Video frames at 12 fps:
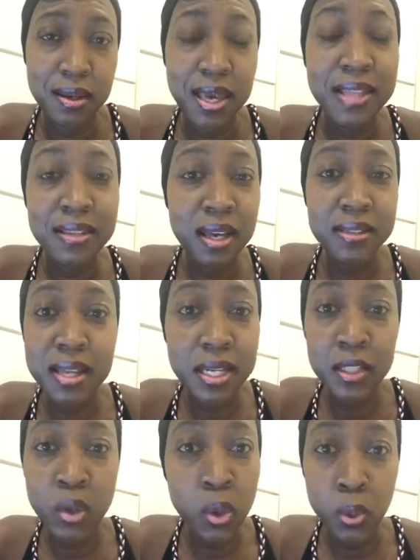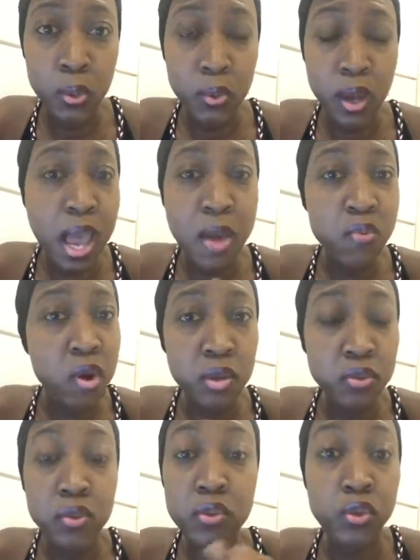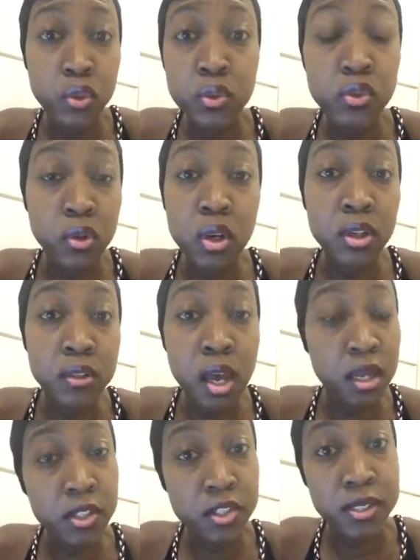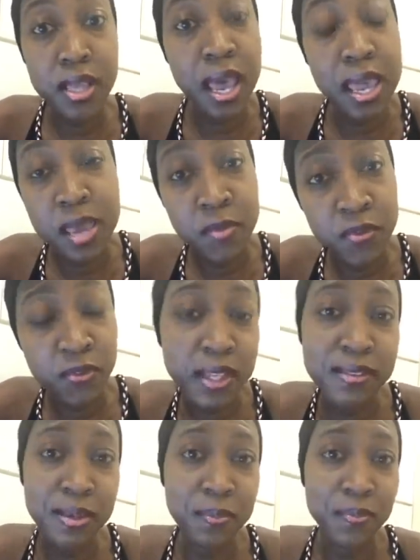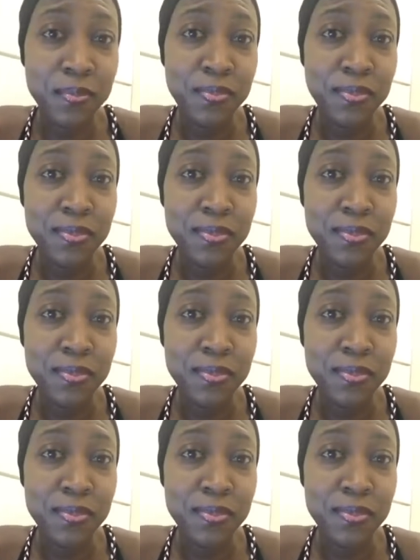And they are telling, no, I want you to acknowledge that I am a victim.